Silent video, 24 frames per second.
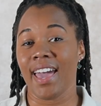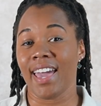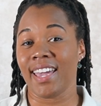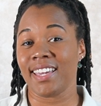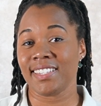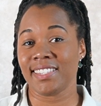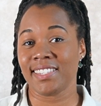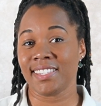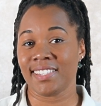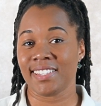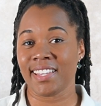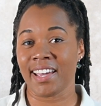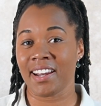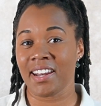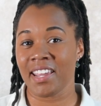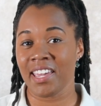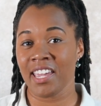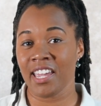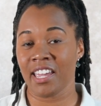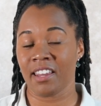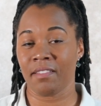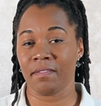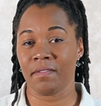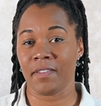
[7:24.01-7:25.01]
A
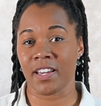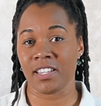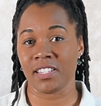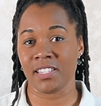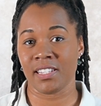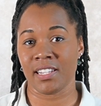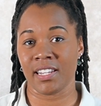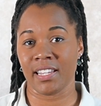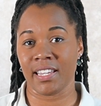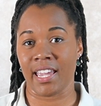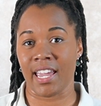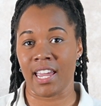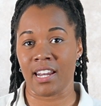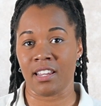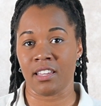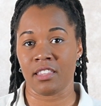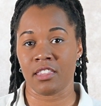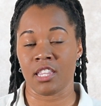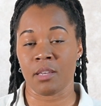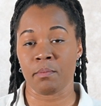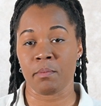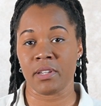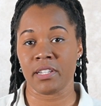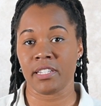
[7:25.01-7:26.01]
study investigated
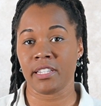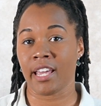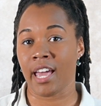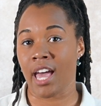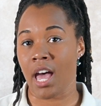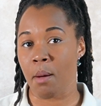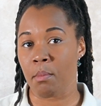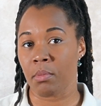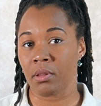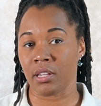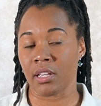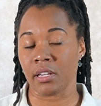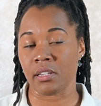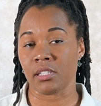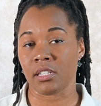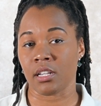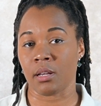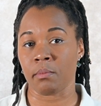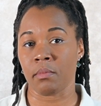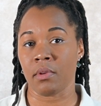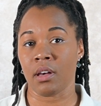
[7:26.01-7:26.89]
the metabolism